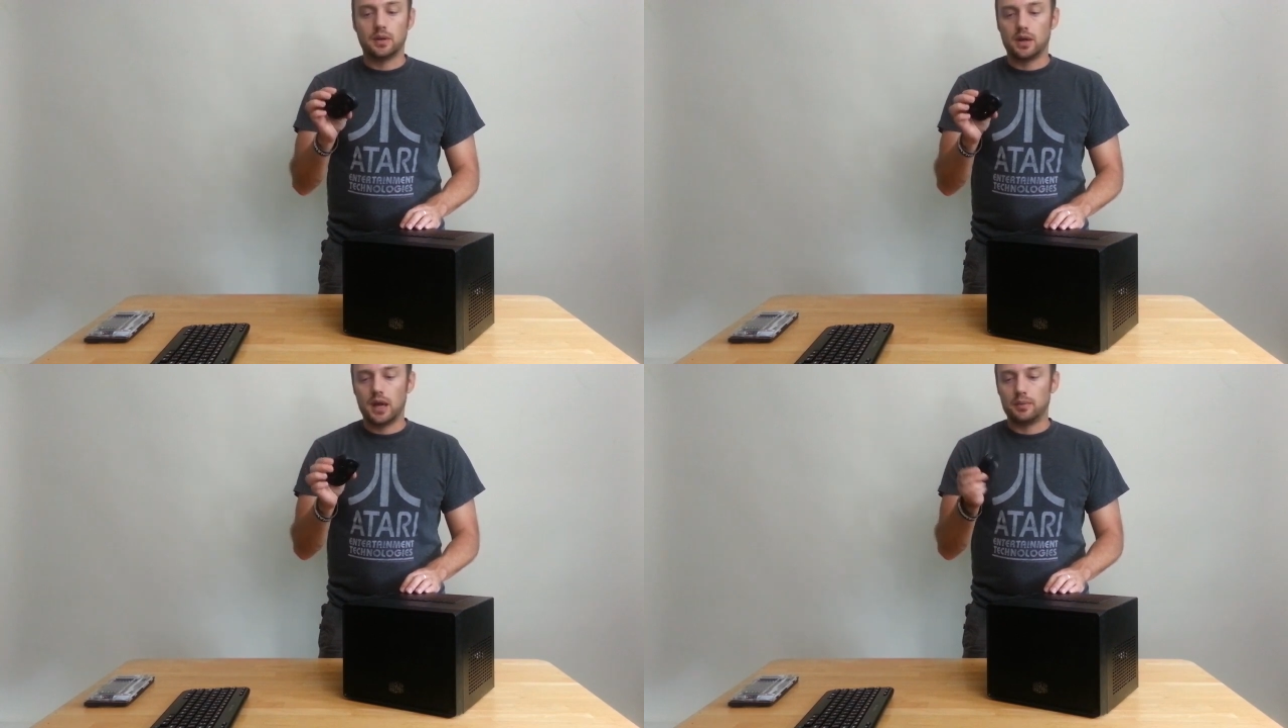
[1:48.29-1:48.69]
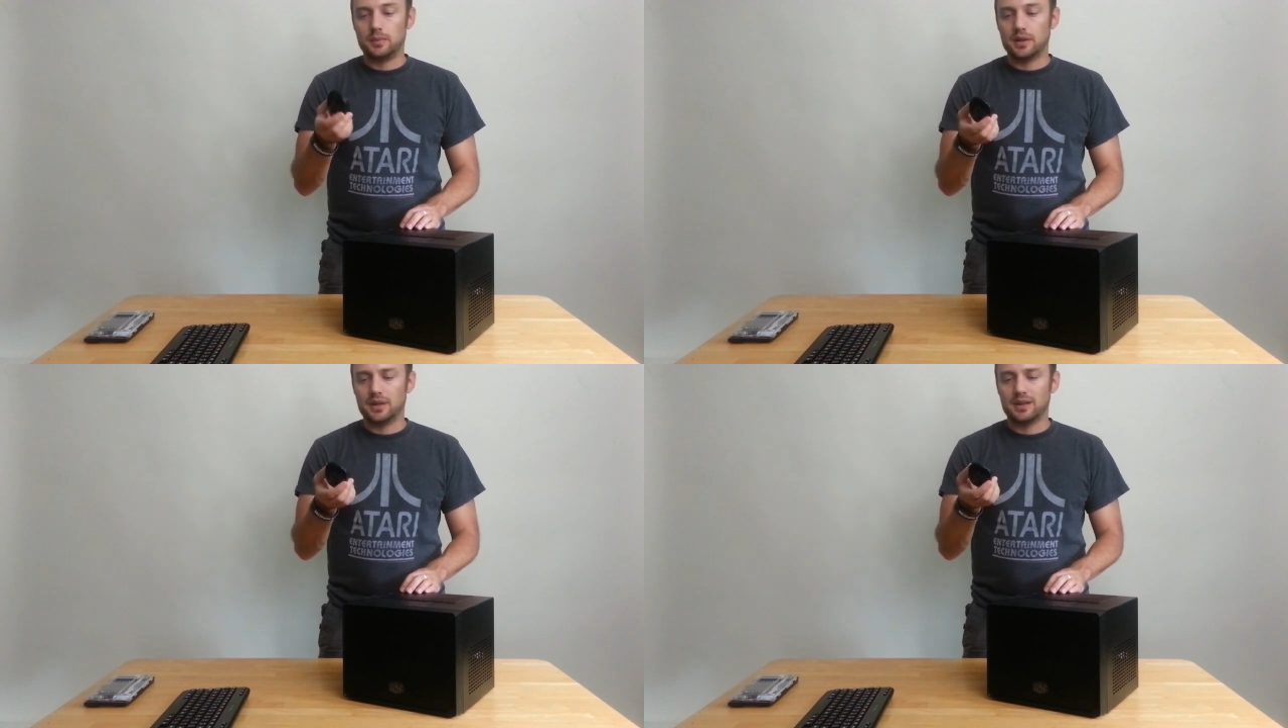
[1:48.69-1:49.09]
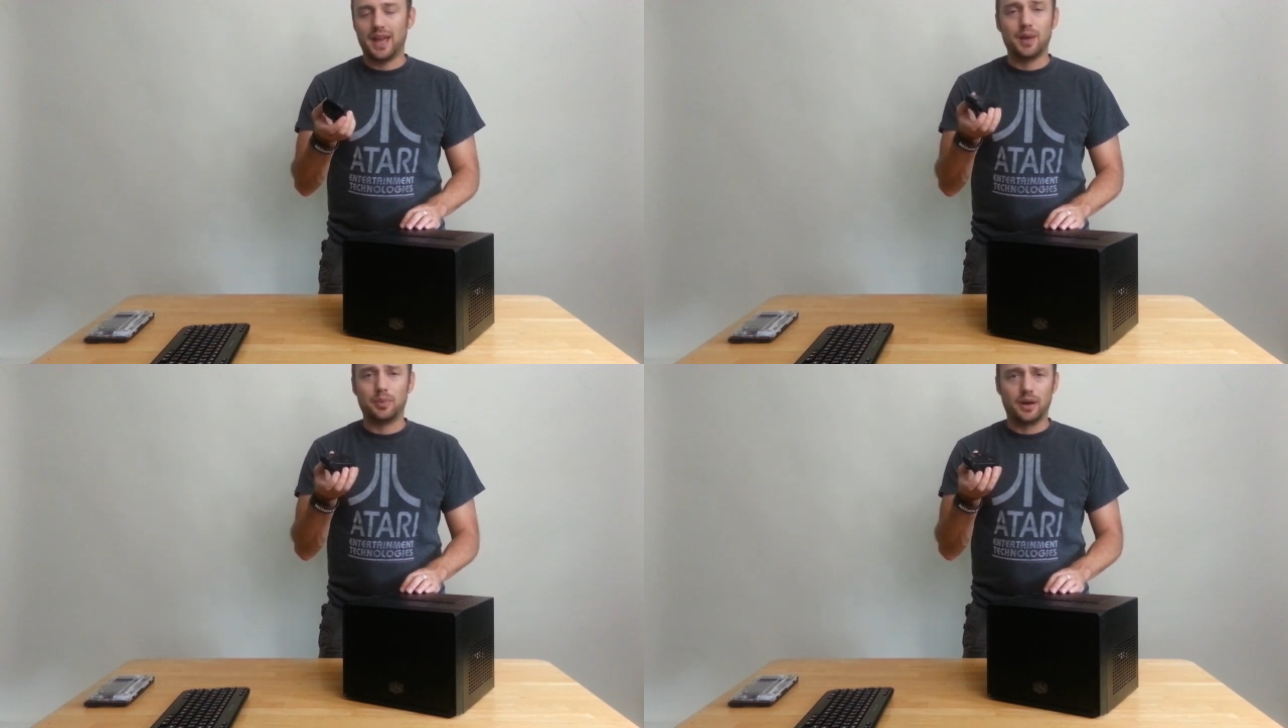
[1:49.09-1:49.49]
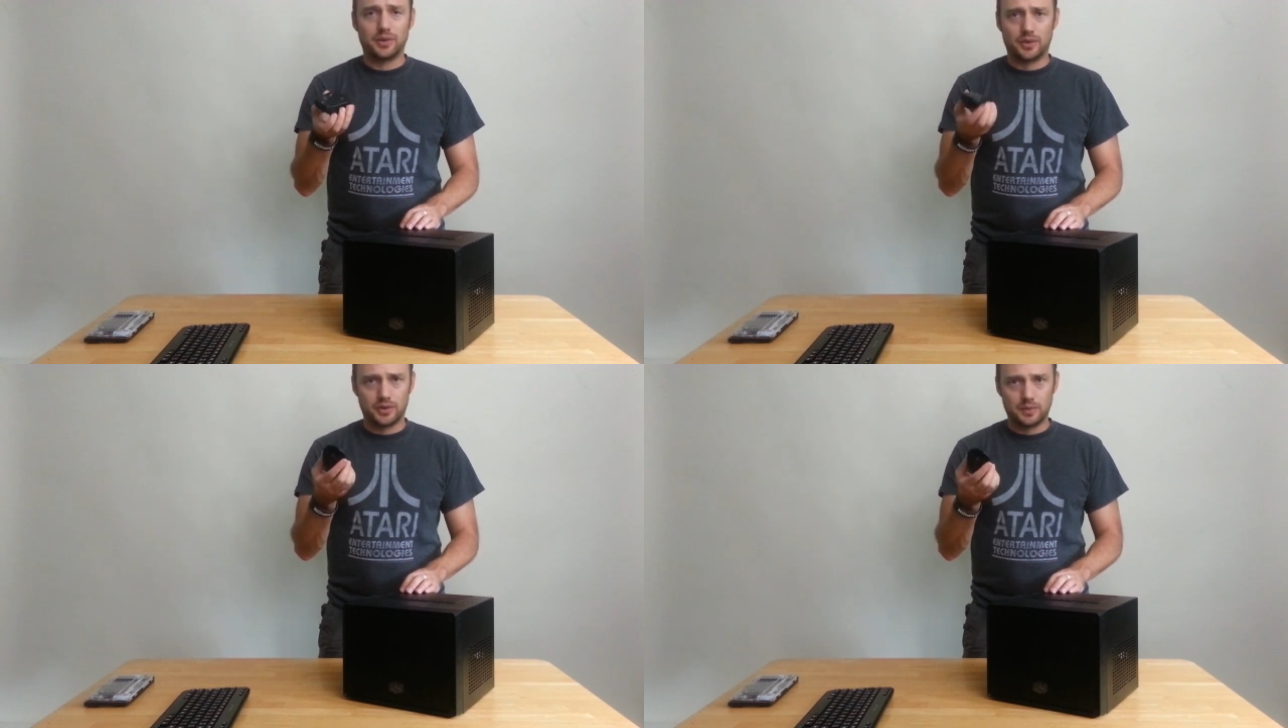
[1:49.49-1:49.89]
It happened to be like
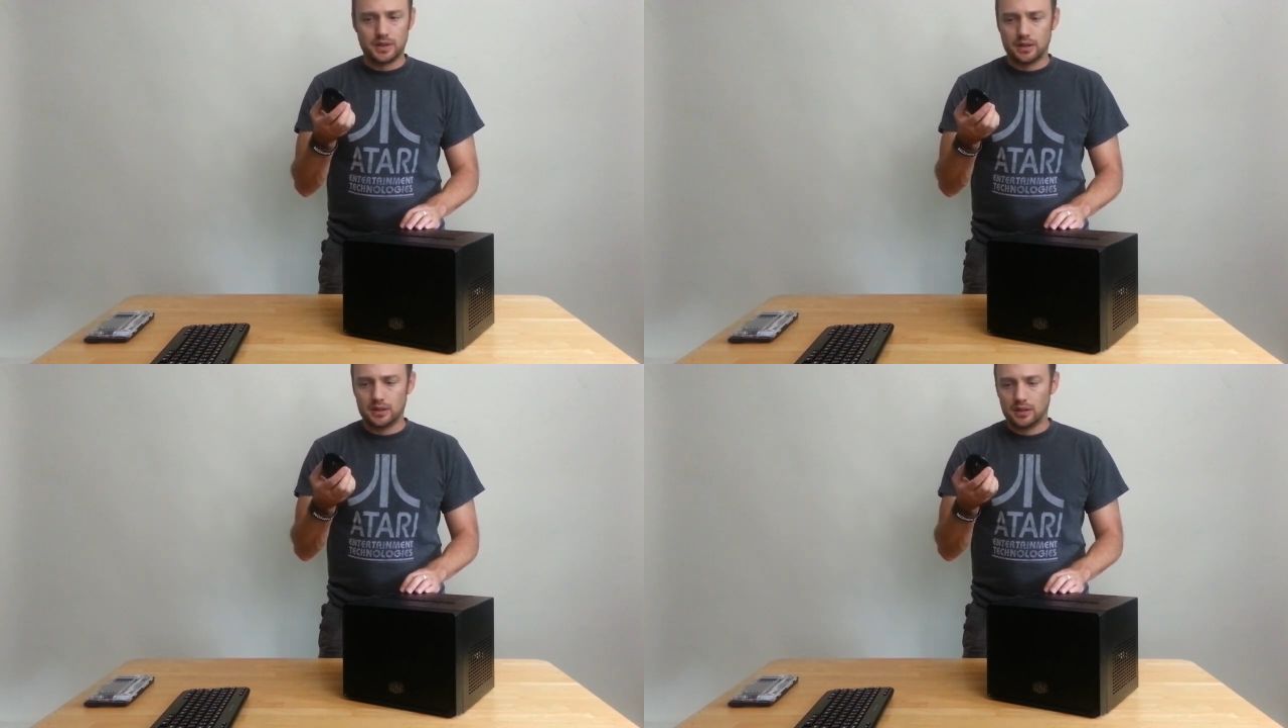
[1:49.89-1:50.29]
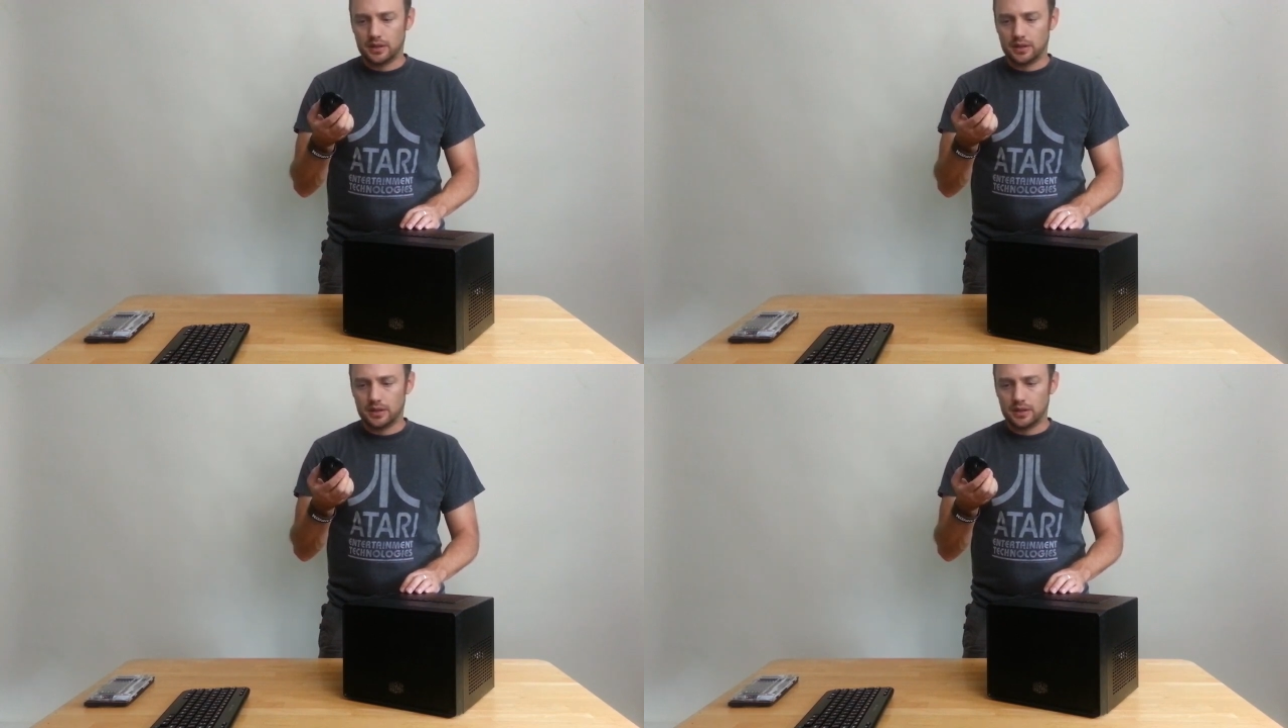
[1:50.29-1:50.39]
$8 or something,